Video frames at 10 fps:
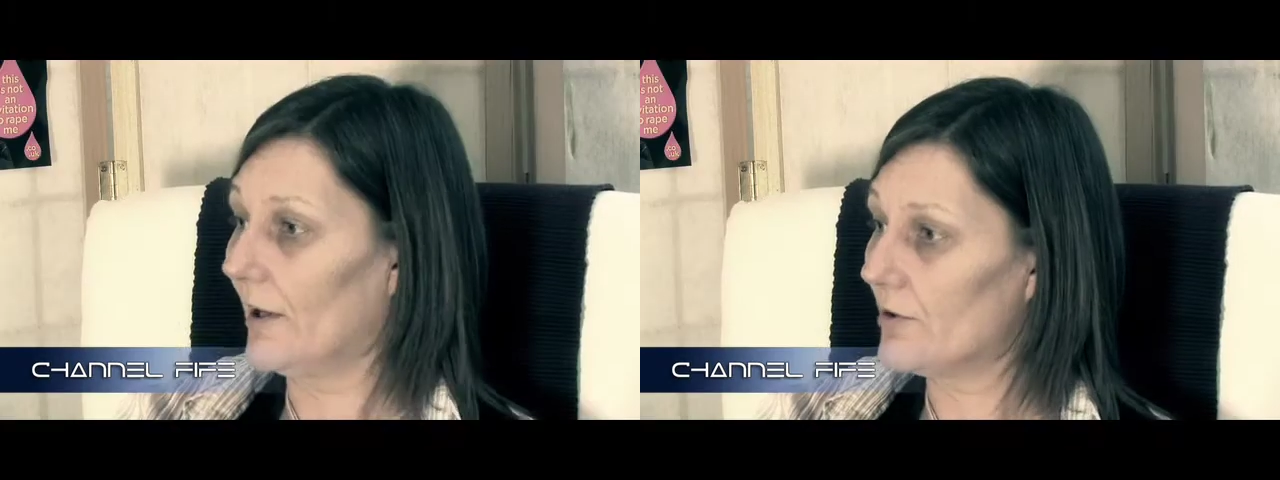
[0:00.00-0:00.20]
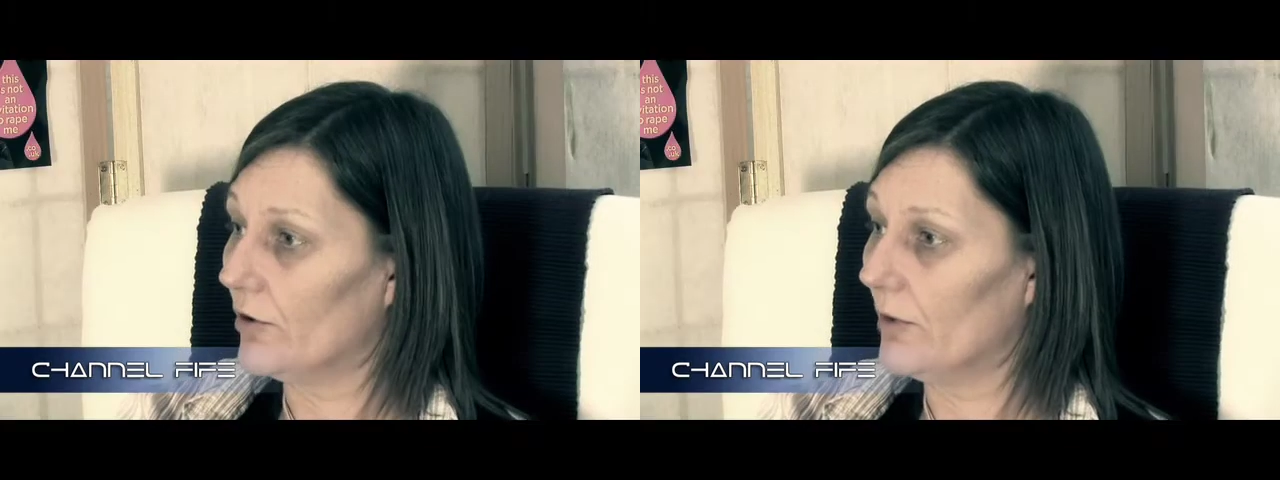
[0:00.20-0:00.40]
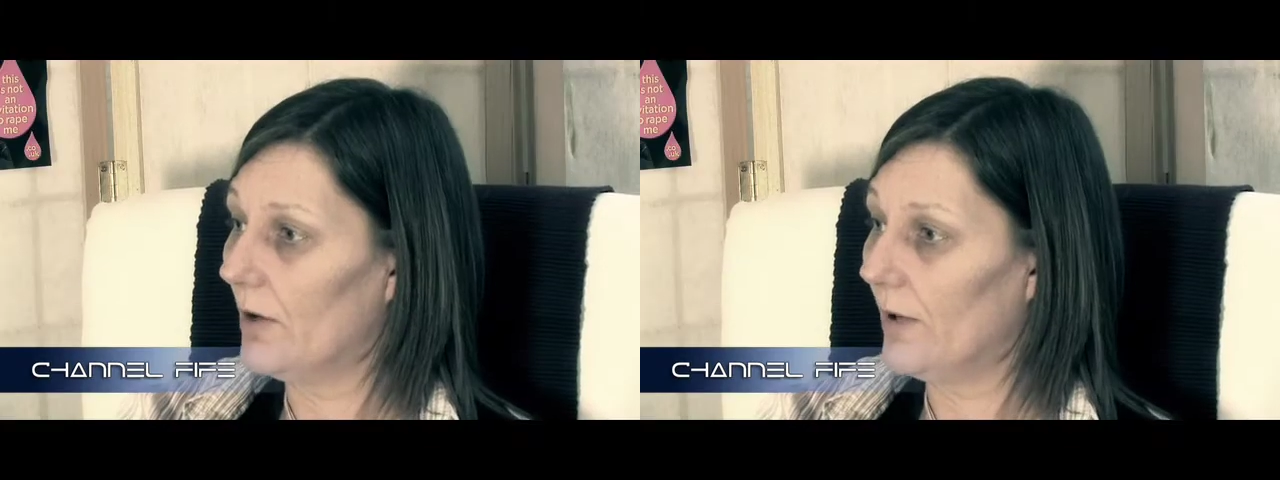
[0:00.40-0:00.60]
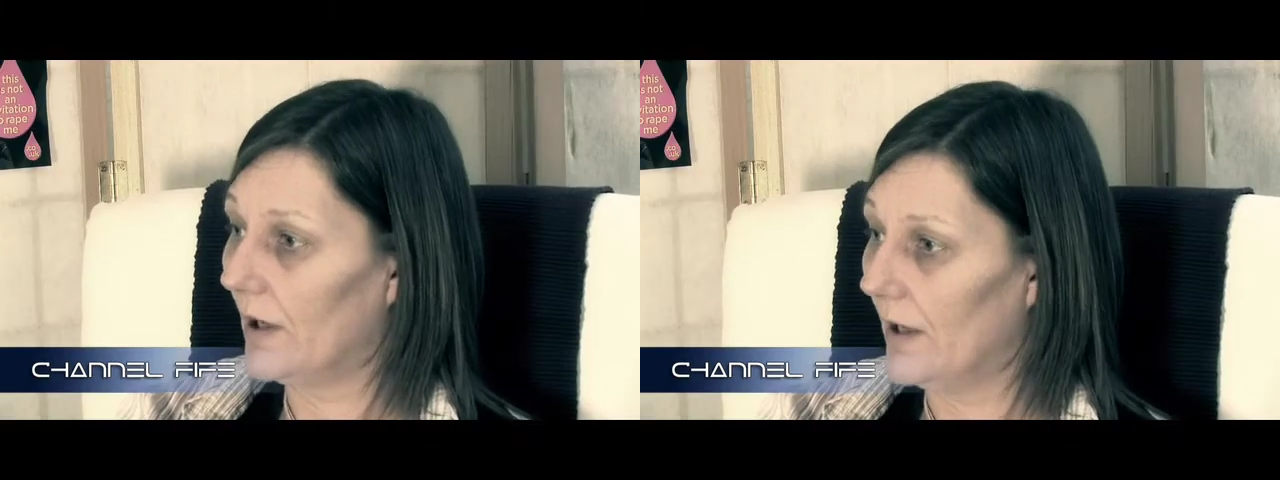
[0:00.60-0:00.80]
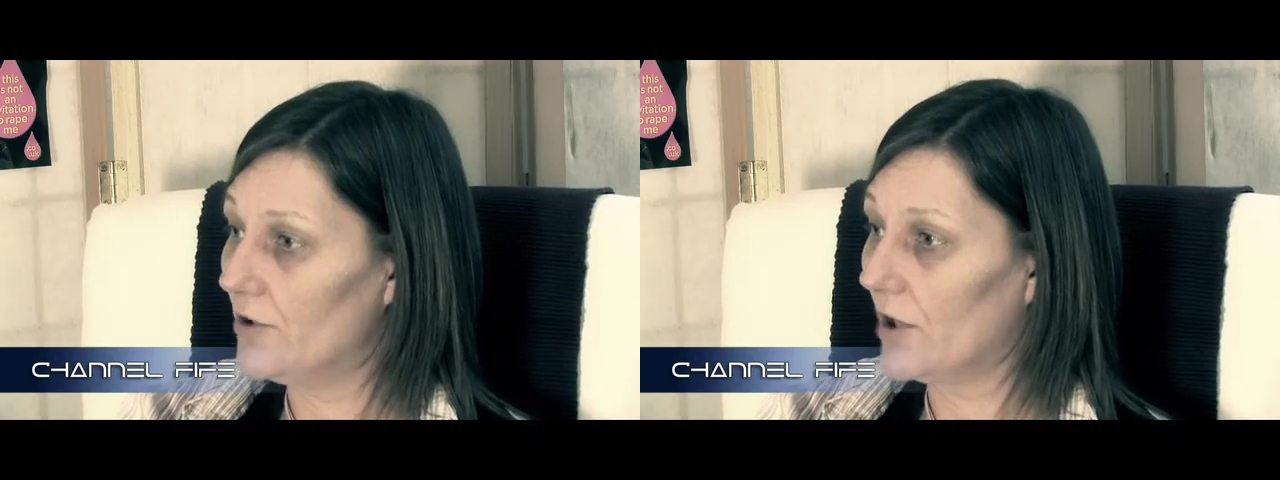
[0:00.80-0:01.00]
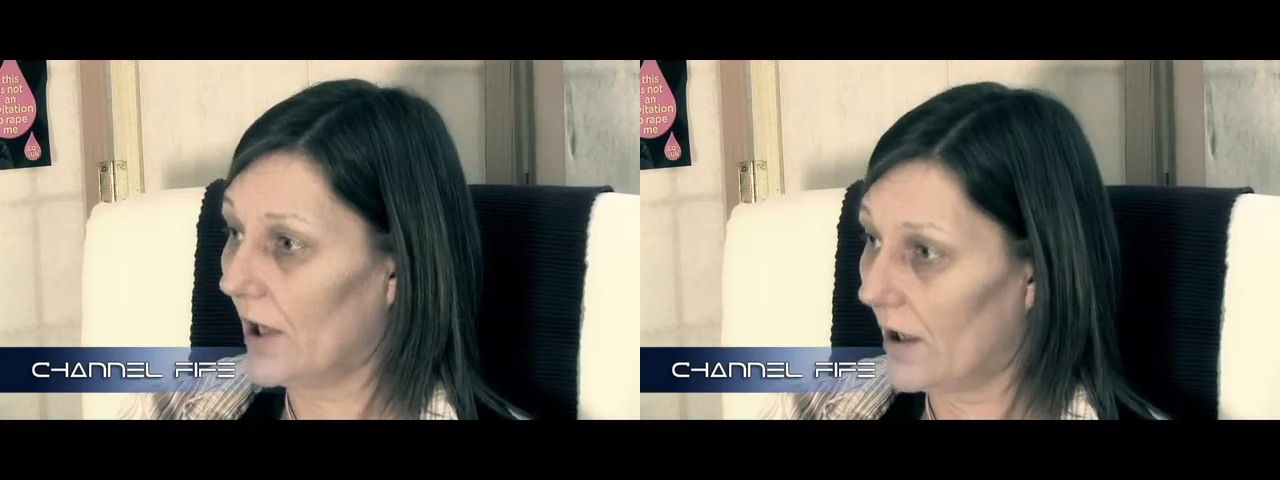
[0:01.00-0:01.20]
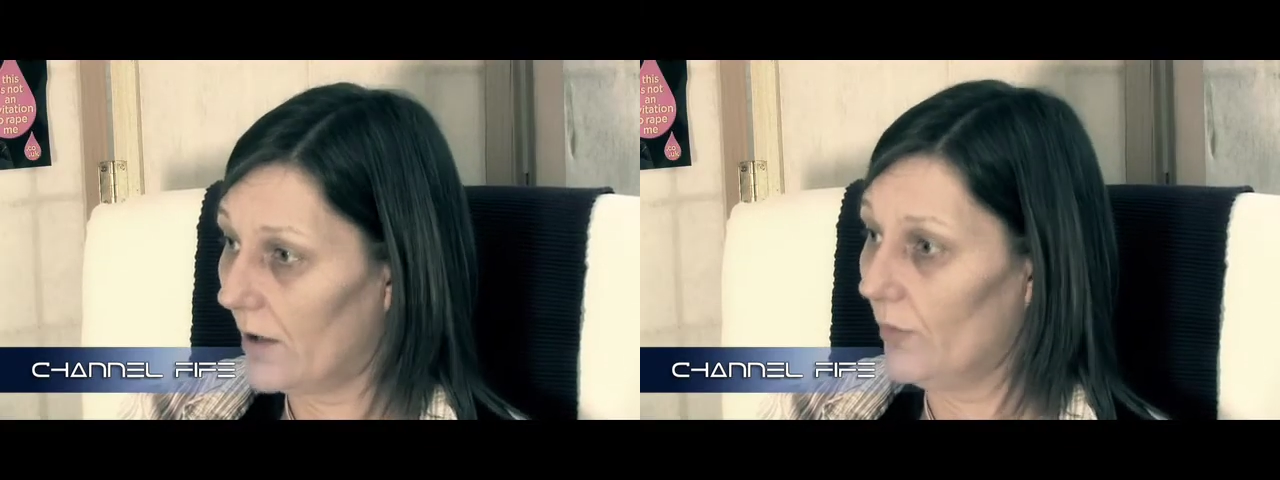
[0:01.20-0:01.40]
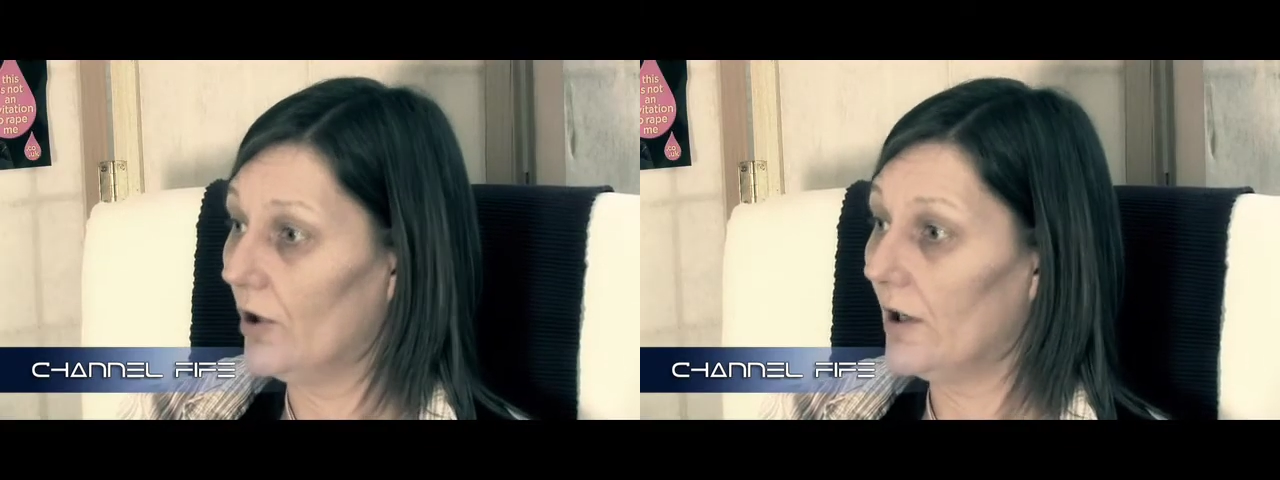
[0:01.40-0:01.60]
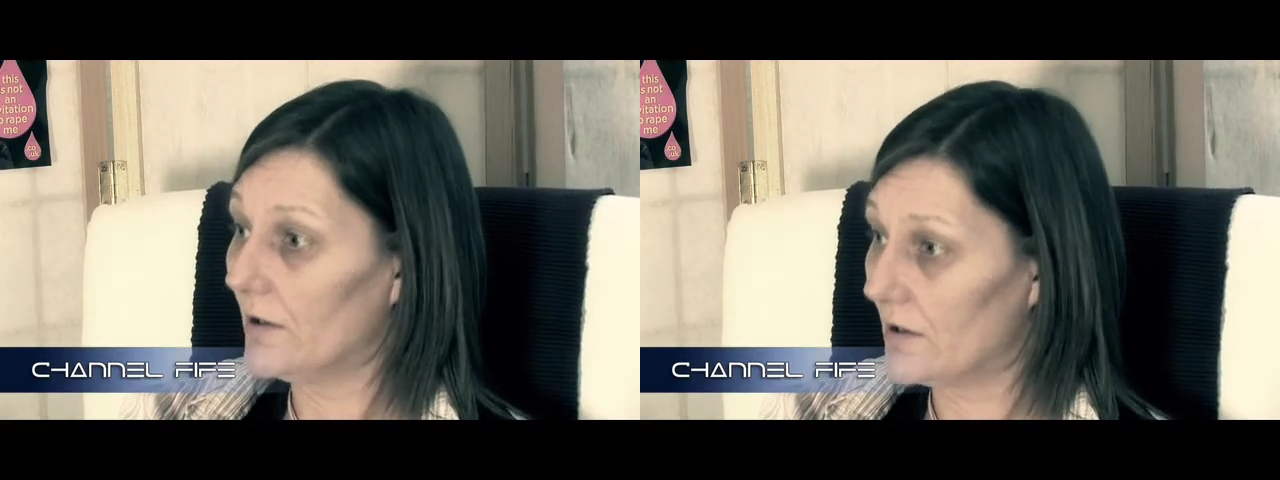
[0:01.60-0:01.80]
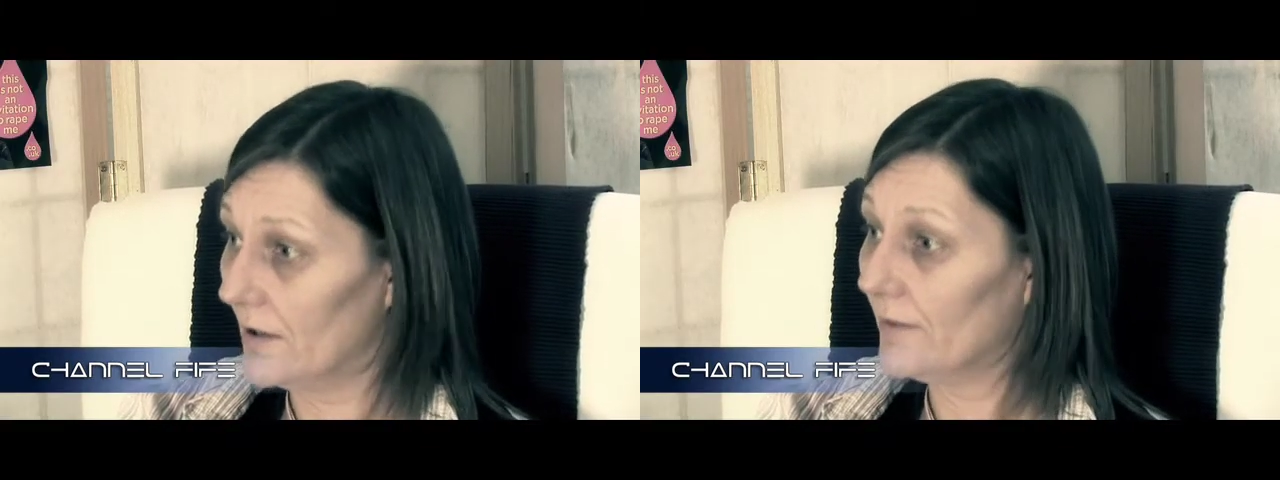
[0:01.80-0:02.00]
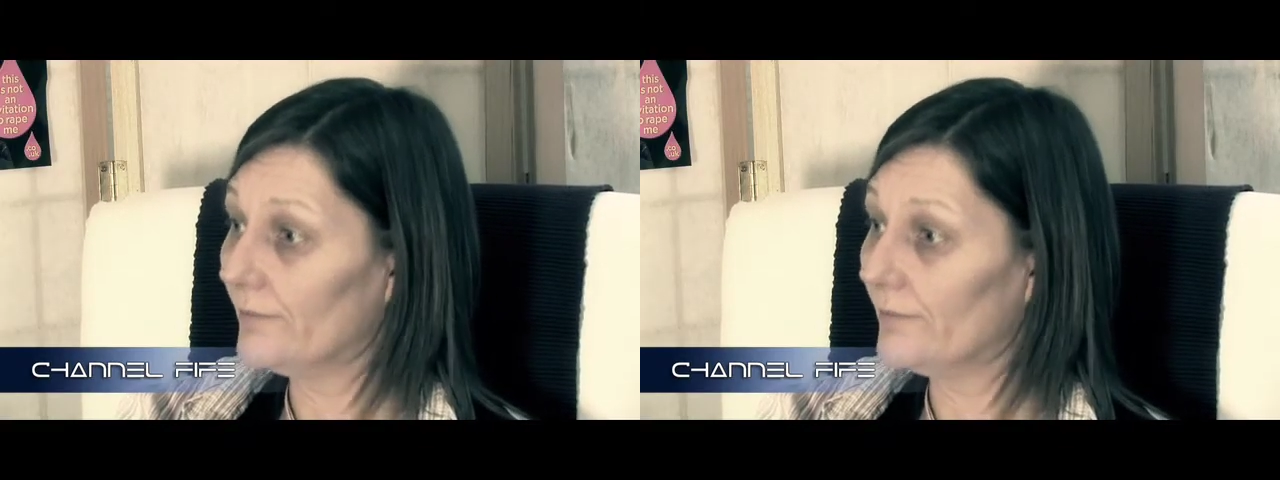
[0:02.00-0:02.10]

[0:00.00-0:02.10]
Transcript: that's the only way we can educate communities.